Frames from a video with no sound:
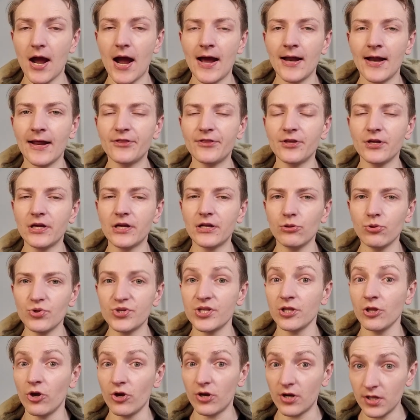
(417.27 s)
I think it looks a
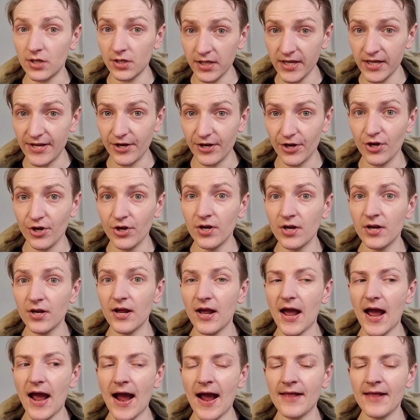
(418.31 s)
lot cleaner,
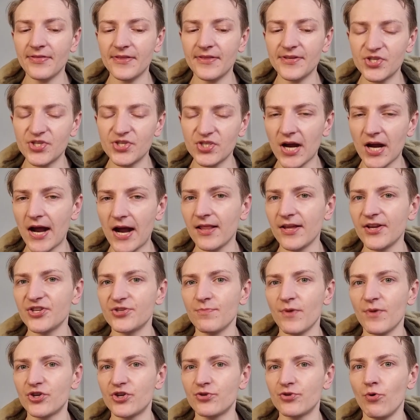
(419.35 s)
and the styling is
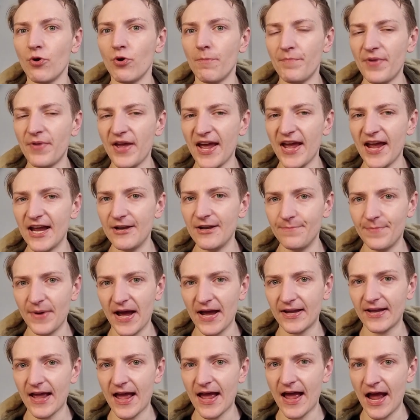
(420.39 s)
much more pared back
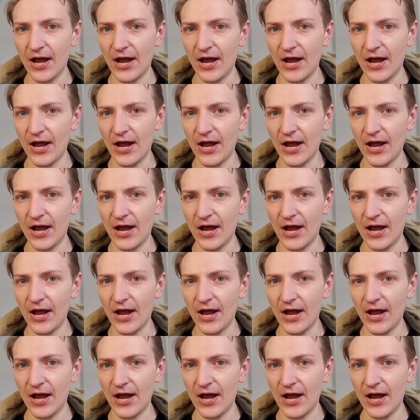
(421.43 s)
and